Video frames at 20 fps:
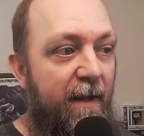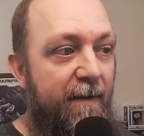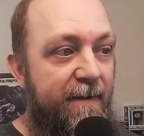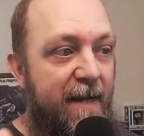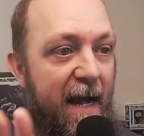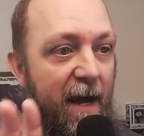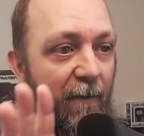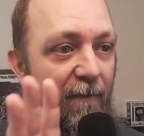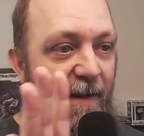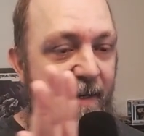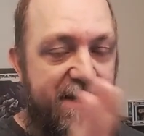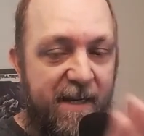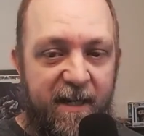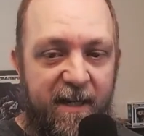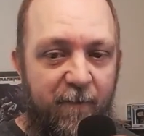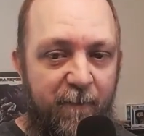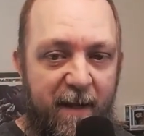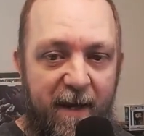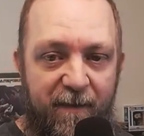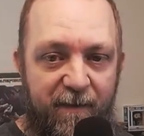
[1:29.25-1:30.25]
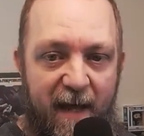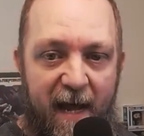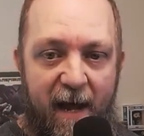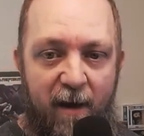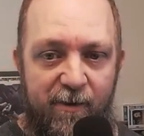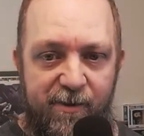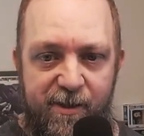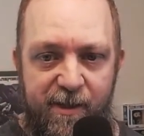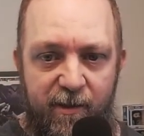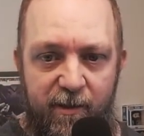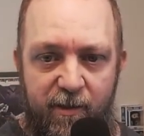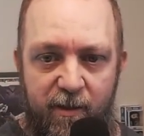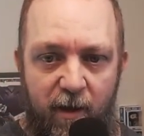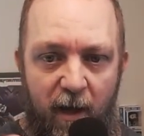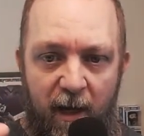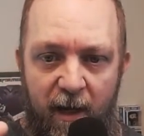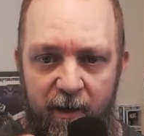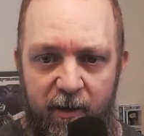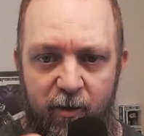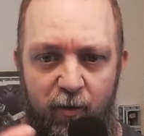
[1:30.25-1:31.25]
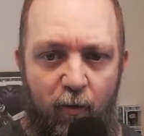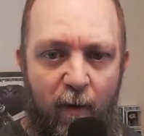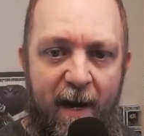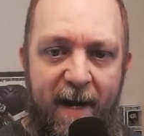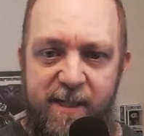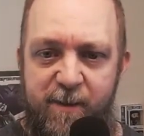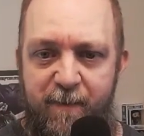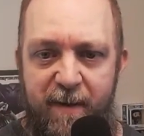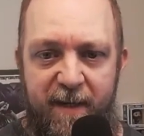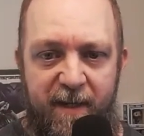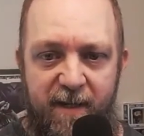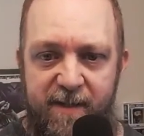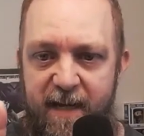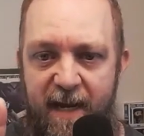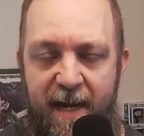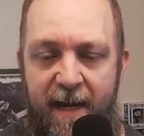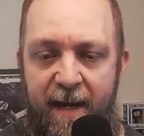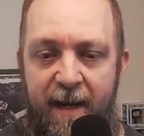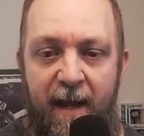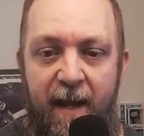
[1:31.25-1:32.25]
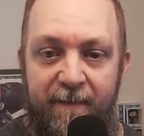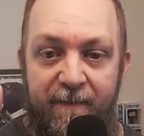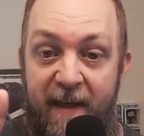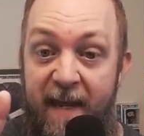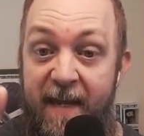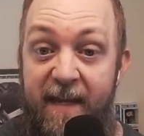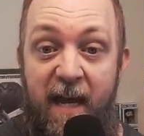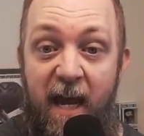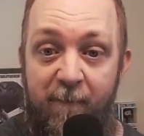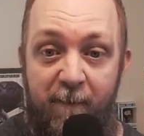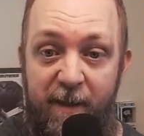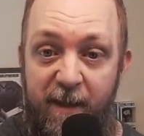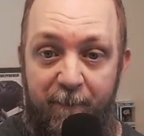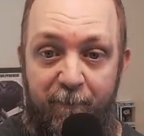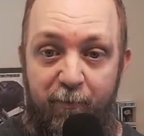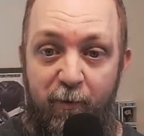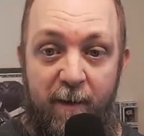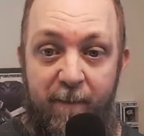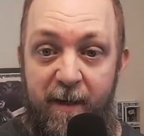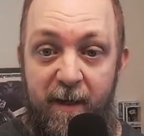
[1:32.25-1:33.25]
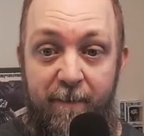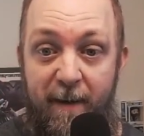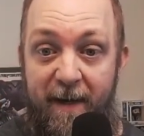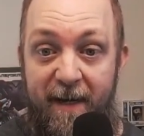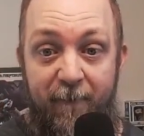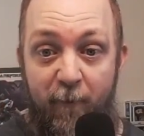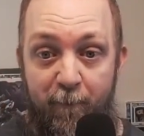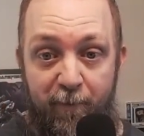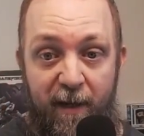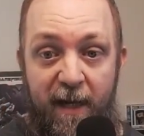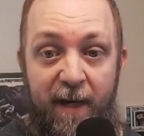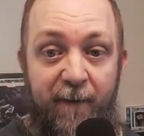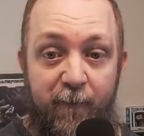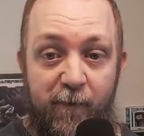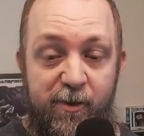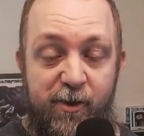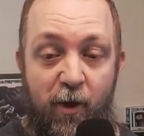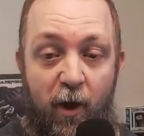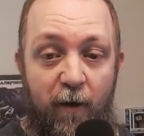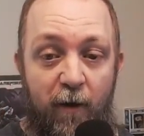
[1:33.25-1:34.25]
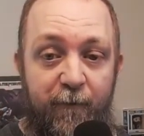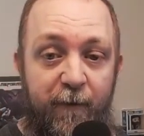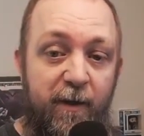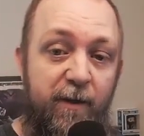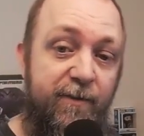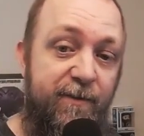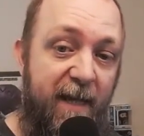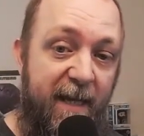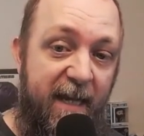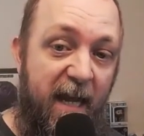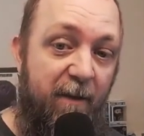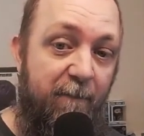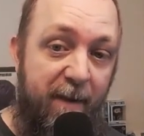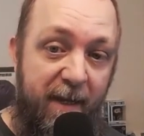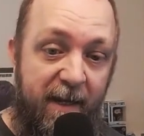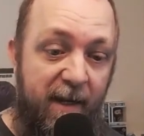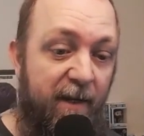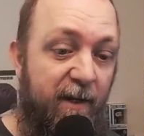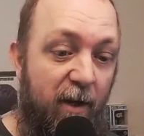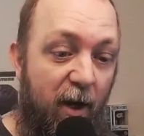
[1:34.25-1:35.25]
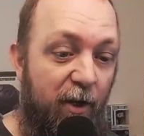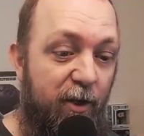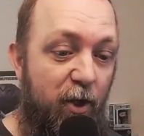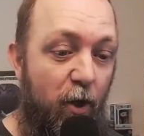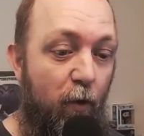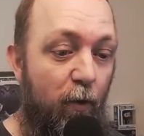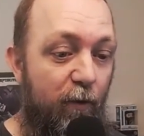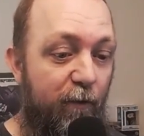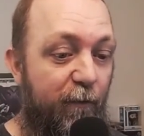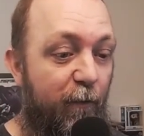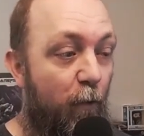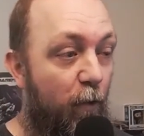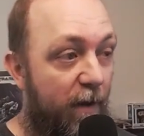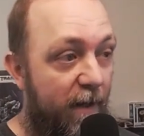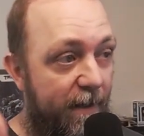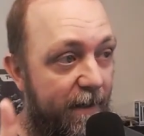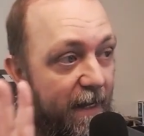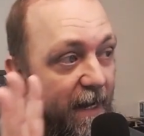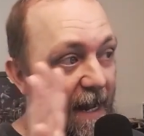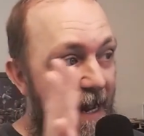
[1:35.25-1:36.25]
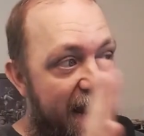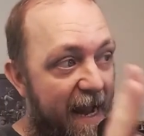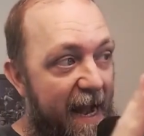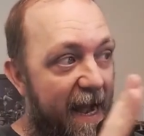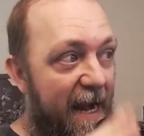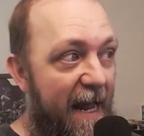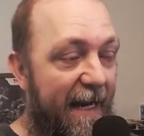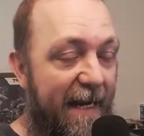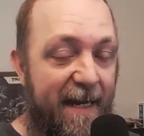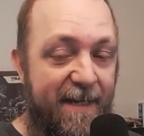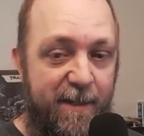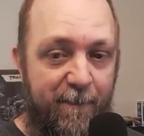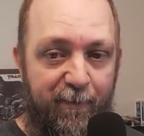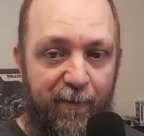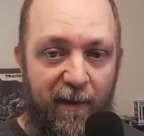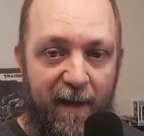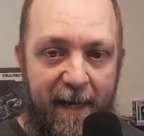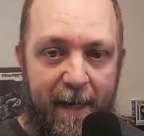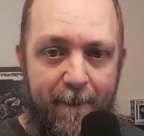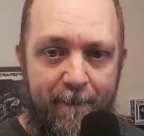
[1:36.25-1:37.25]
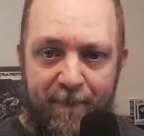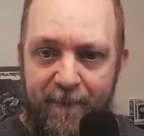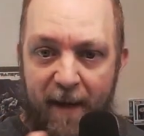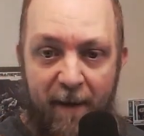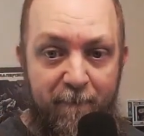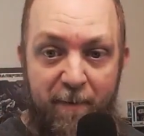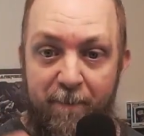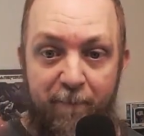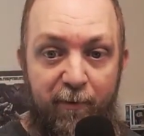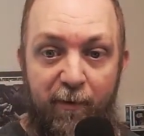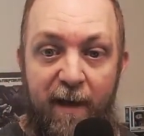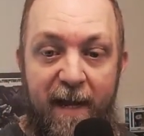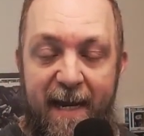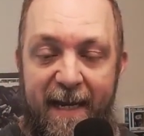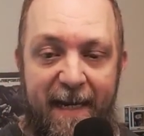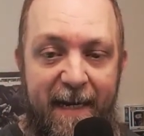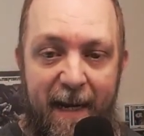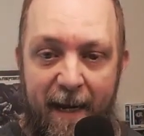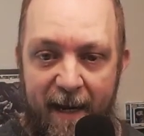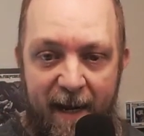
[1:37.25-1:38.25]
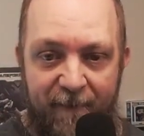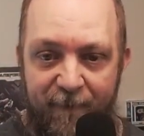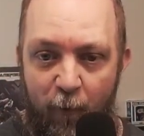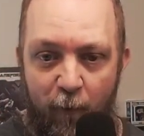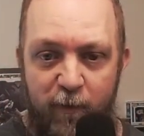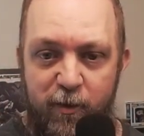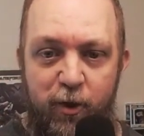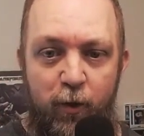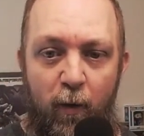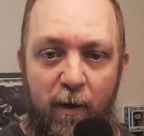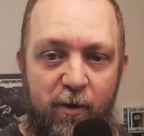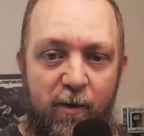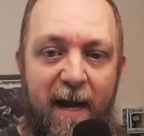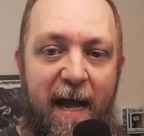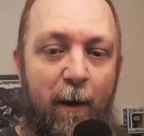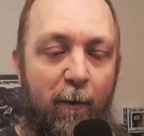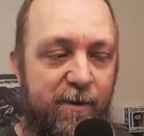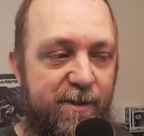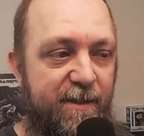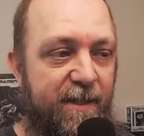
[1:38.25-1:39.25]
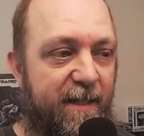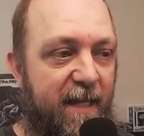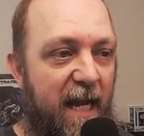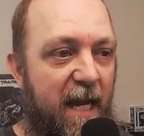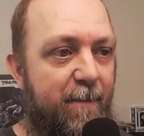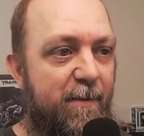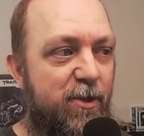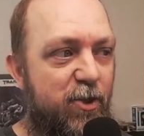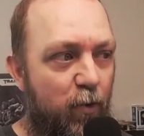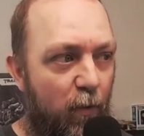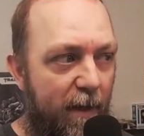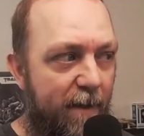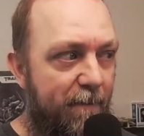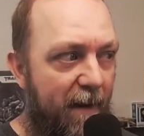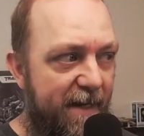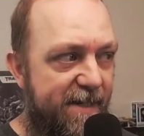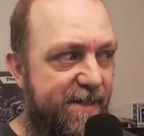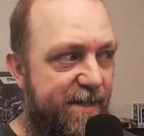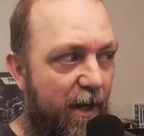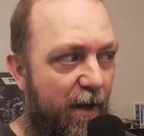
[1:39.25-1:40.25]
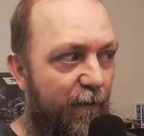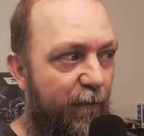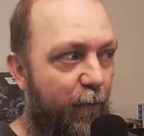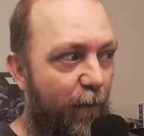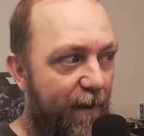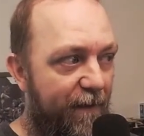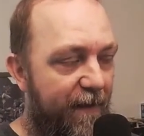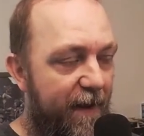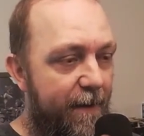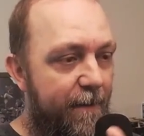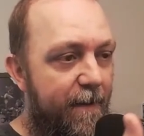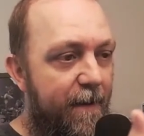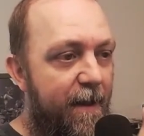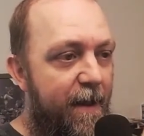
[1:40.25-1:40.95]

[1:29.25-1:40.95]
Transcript: Now they did give me a thousand uh, credits because I they gave me the premium. I never played for Starfield. They gave me a, a, code for it, and I got to play it. And I've been playing it. I have over 200 hours in the game, enjoying myself with it.